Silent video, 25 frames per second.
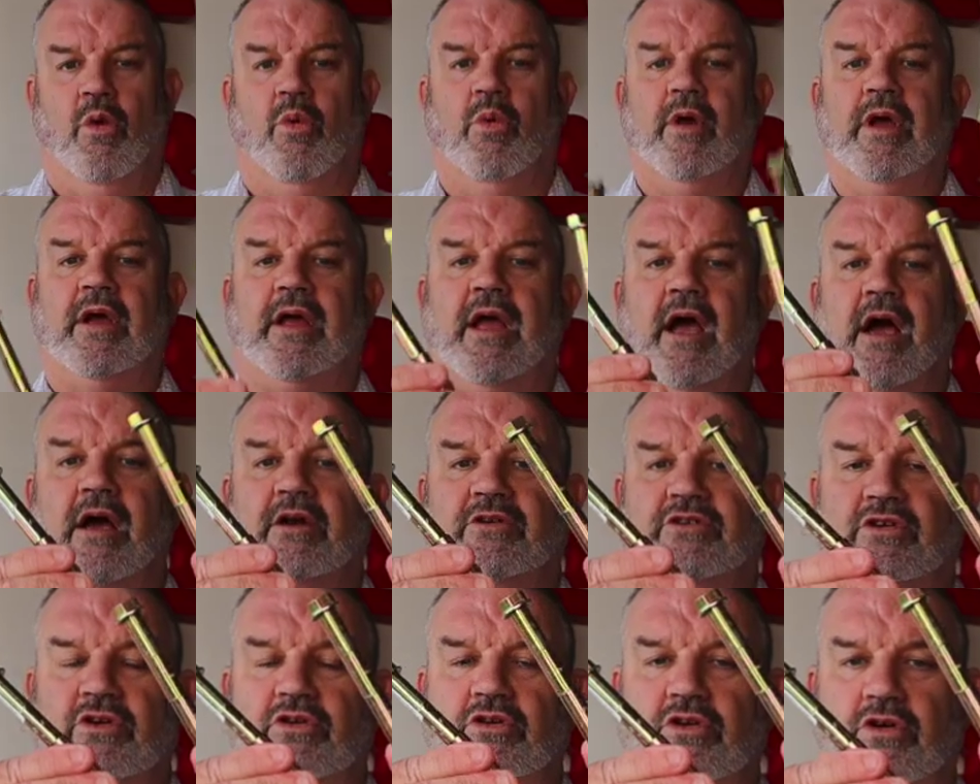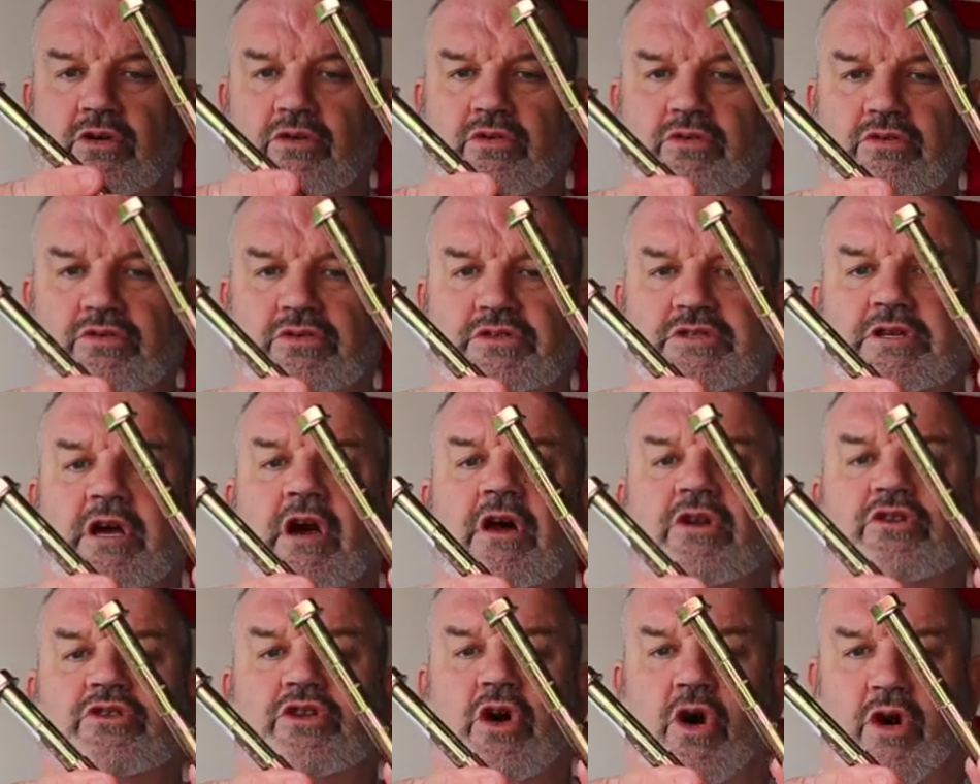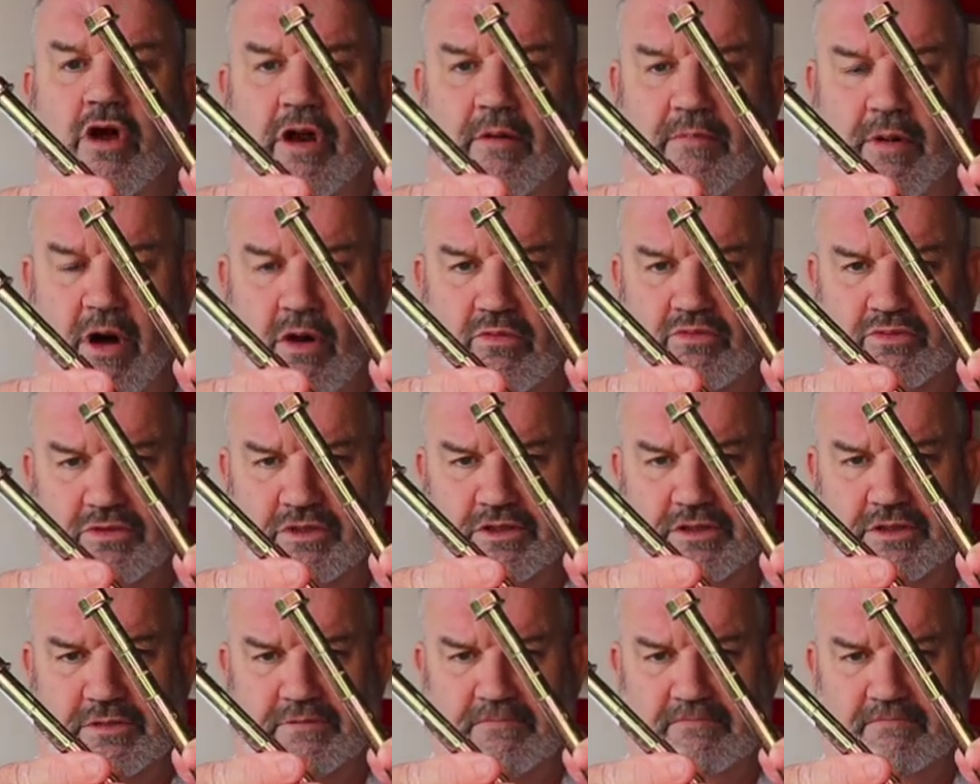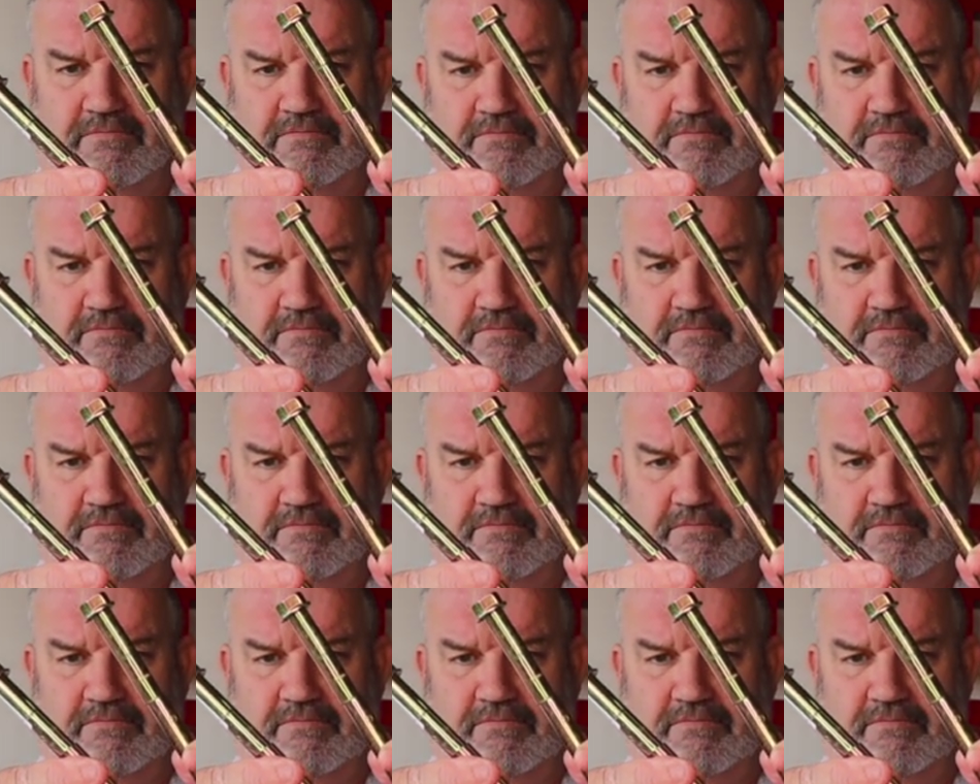we're going to use Dynabolts.